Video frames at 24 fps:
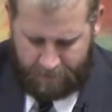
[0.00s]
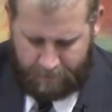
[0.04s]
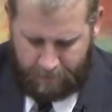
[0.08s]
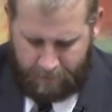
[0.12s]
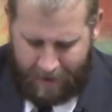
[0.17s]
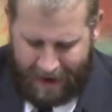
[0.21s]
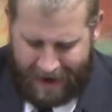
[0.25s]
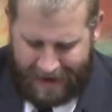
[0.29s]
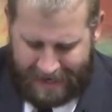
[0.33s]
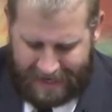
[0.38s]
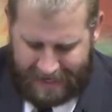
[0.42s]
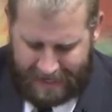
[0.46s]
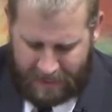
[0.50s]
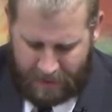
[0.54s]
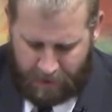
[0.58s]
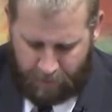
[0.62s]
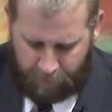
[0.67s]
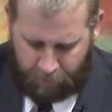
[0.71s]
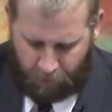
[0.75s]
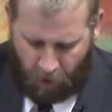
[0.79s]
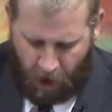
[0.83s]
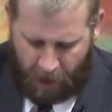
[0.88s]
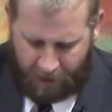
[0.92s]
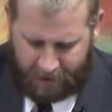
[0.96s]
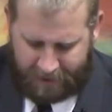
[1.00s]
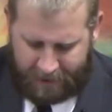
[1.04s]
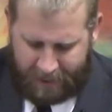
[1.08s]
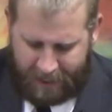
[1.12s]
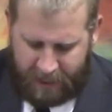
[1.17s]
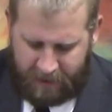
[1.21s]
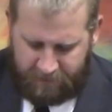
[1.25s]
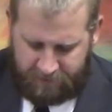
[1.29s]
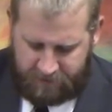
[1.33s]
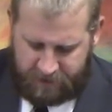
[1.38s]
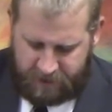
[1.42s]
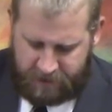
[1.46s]
many brought
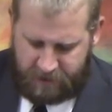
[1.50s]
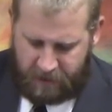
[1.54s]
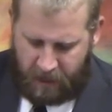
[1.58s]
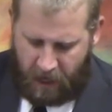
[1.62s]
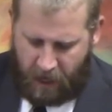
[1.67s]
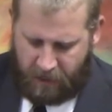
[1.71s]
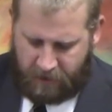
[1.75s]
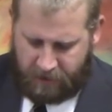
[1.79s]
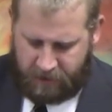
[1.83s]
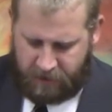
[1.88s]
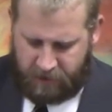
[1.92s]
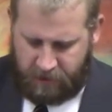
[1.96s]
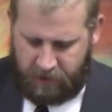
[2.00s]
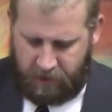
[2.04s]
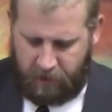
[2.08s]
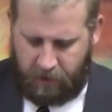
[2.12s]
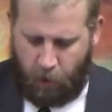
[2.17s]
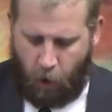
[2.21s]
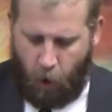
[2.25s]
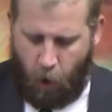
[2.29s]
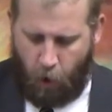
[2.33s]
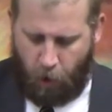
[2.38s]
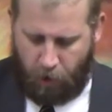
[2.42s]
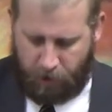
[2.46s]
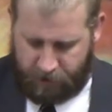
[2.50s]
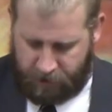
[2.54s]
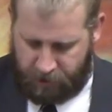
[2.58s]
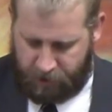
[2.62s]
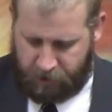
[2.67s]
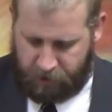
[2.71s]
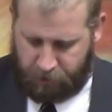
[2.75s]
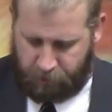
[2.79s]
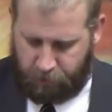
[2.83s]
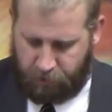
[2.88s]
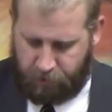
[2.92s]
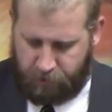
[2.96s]
gifts unto the Lord to
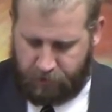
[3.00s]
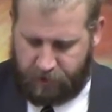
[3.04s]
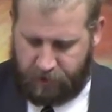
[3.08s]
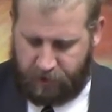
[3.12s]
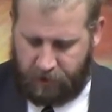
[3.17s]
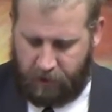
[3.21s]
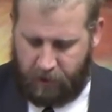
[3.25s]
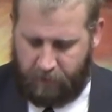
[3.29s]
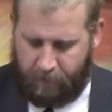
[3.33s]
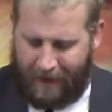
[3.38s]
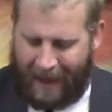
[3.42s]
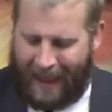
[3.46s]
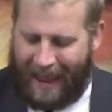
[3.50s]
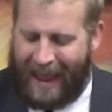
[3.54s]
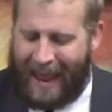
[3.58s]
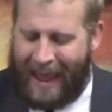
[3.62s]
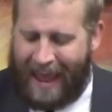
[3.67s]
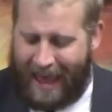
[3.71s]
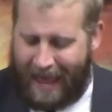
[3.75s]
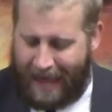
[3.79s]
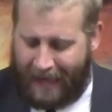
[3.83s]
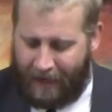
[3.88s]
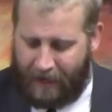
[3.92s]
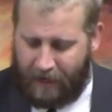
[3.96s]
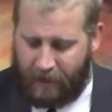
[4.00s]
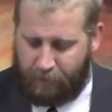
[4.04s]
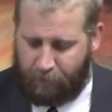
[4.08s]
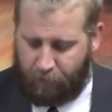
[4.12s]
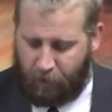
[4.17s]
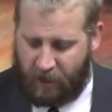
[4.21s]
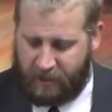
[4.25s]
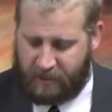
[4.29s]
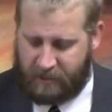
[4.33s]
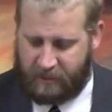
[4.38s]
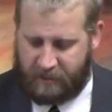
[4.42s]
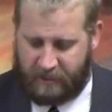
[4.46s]
Jerusalem and
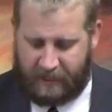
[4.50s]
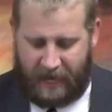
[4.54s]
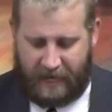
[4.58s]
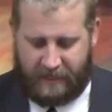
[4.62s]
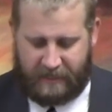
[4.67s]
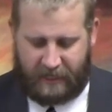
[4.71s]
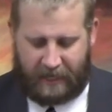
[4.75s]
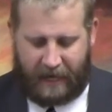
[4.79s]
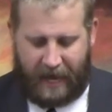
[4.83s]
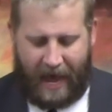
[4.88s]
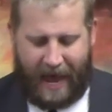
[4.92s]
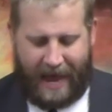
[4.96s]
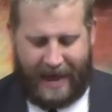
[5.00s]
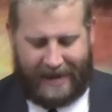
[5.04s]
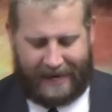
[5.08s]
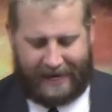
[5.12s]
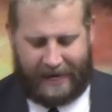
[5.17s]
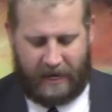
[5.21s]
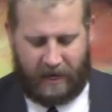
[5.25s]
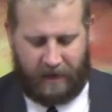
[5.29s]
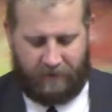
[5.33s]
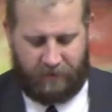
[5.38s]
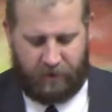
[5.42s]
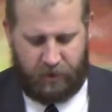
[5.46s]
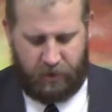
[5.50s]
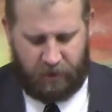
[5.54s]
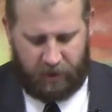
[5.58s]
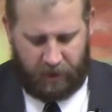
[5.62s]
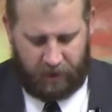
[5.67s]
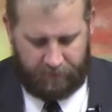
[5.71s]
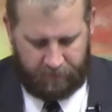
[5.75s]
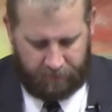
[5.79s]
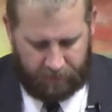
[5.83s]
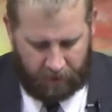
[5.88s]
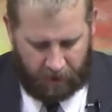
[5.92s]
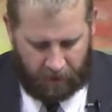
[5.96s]
presents to Hezekiah, king of
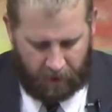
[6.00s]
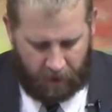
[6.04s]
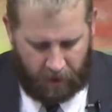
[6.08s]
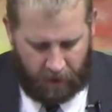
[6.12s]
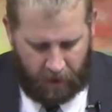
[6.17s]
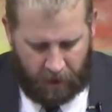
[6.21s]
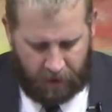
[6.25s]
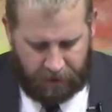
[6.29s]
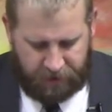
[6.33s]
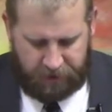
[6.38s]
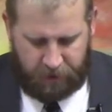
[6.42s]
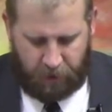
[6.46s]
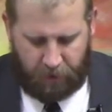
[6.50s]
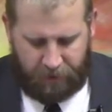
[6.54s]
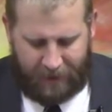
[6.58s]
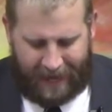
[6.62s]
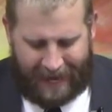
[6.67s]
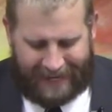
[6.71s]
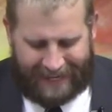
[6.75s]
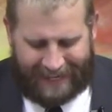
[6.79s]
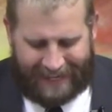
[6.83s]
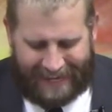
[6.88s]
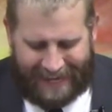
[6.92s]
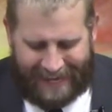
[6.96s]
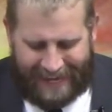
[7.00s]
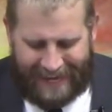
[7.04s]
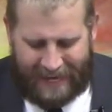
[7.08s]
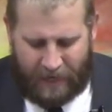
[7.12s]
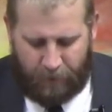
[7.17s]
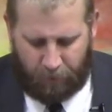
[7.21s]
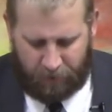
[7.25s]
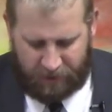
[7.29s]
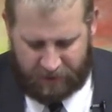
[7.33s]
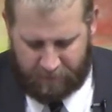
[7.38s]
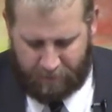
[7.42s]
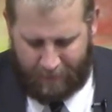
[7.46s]
Judah, so that he
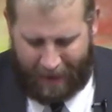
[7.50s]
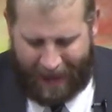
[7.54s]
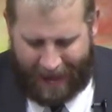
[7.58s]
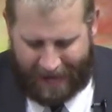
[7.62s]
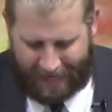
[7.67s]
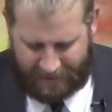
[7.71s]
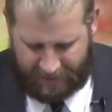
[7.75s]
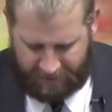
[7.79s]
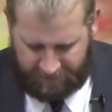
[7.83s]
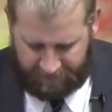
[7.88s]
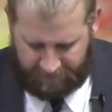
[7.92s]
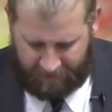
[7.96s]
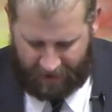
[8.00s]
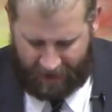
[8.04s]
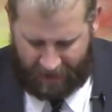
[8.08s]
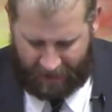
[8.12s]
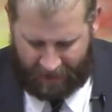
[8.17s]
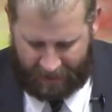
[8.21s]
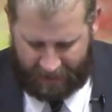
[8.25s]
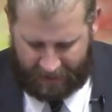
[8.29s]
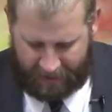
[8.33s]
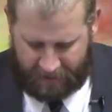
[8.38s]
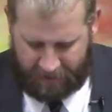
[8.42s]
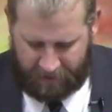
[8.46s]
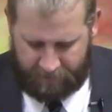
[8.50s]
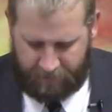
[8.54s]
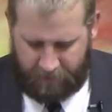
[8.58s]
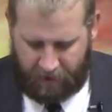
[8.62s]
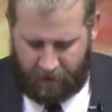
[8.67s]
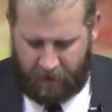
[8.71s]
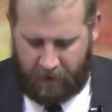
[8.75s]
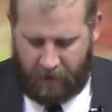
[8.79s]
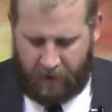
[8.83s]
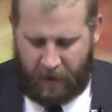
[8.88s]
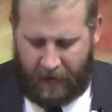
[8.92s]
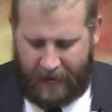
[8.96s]
was magnified
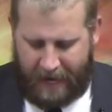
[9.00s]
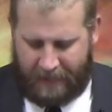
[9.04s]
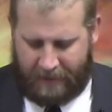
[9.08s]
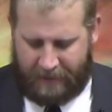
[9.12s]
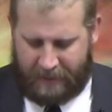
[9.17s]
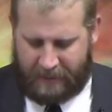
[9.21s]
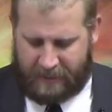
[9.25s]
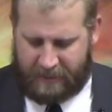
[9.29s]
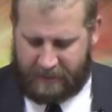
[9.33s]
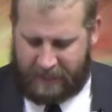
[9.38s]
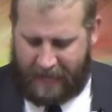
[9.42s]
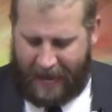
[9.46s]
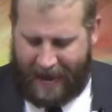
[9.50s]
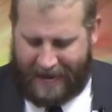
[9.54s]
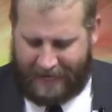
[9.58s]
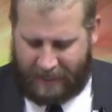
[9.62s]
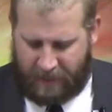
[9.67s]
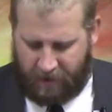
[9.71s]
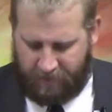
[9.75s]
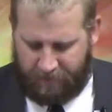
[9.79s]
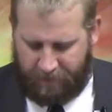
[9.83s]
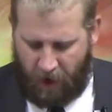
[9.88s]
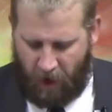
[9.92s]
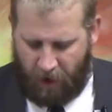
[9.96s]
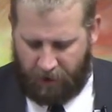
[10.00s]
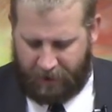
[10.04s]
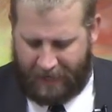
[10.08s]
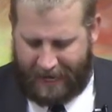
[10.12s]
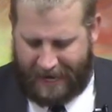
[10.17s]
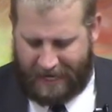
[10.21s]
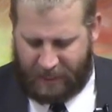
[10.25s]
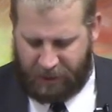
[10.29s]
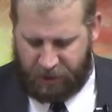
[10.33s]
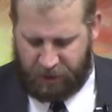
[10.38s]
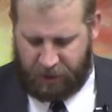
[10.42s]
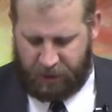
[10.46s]
in the sight of all
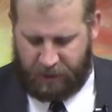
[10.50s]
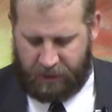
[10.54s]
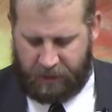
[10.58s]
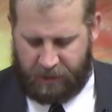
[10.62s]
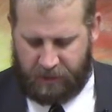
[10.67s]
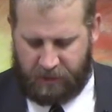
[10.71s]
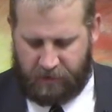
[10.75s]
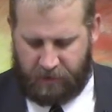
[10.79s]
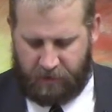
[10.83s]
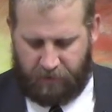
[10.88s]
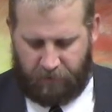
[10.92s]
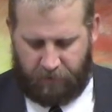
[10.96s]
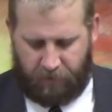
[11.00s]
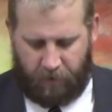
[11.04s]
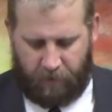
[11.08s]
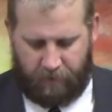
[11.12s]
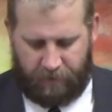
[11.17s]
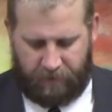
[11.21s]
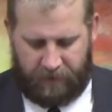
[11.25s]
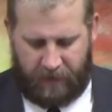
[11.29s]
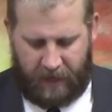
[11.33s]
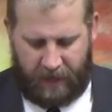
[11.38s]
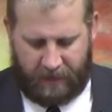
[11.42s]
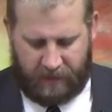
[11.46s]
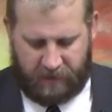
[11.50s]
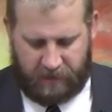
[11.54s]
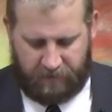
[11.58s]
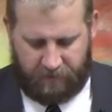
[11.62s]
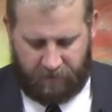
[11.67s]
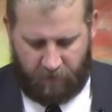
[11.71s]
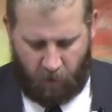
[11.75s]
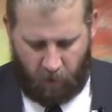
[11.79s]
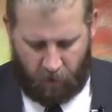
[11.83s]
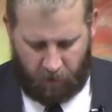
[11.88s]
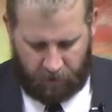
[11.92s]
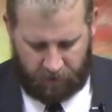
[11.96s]
nations from
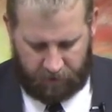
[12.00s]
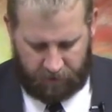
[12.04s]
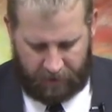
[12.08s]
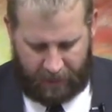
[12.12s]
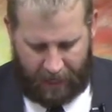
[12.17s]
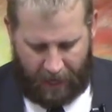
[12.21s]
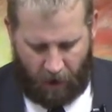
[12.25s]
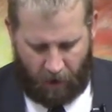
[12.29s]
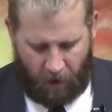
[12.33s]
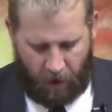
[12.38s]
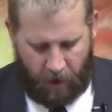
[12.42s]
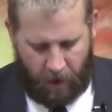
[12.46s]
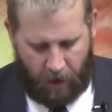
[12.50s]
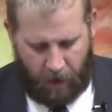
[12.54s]
thenceforth. Now,